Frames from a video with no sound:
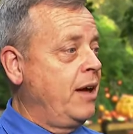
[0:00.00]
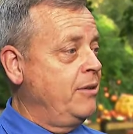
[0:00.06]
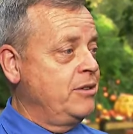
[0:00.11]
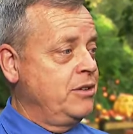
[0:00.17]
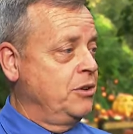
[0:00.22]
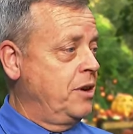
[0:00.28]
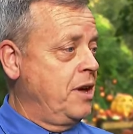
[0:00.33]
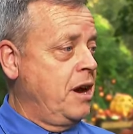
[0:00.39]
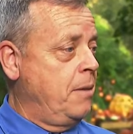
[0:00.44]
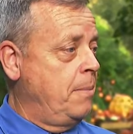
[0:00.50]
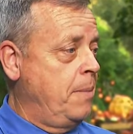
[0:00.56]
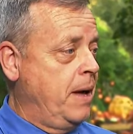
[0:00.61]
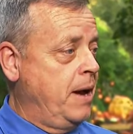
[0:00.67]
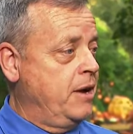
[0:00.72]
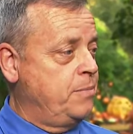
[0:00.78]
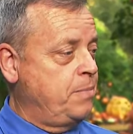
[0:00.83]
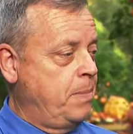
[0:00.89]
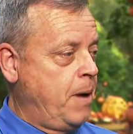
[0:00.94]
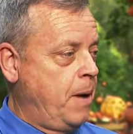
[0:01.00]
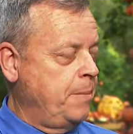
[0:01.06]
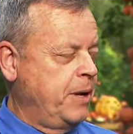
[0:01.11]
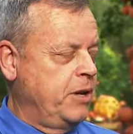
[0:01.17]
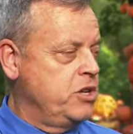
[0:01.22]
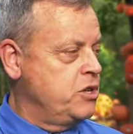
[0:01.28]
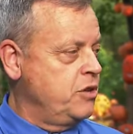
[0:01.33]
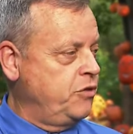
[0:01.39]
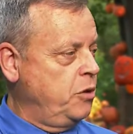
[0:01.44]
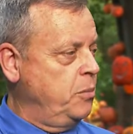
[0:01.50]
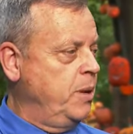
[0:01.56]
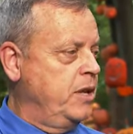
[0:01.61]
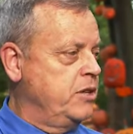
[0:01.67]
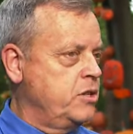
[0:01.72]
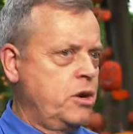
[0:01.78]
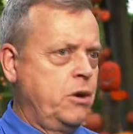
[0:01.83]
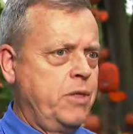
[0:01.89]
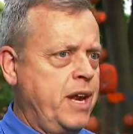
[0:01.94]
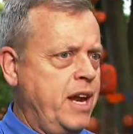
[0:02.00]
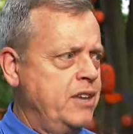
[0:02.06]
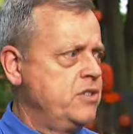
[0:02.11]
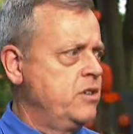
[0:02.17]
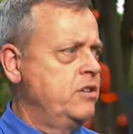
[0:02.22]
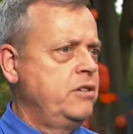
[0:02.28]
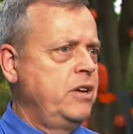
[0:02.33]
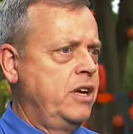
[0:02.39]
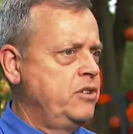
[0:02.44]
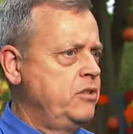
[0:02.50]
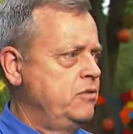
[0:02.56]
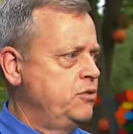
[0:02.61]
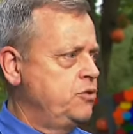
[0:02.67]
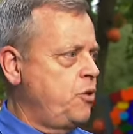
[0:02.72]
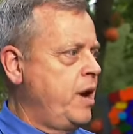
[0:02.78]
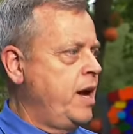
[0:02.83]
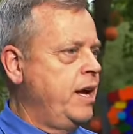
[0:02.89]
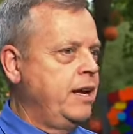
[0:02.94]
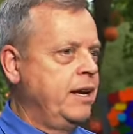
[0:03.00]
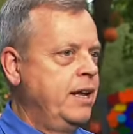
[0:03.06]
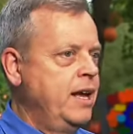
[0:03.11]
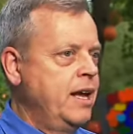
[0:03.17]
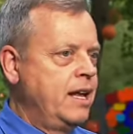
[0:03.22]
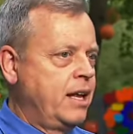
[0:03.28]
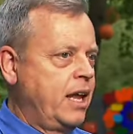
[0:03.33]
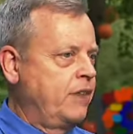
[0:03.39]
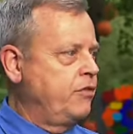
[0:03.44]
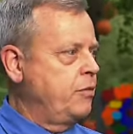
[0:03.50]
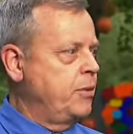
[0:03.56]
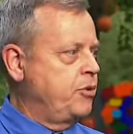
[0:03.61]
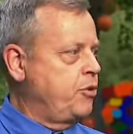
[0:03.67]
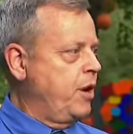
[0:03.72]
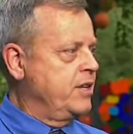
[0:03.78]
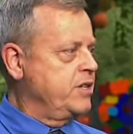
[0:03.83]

I was looking at a pumpkin just a few minutes ago that has a train like from the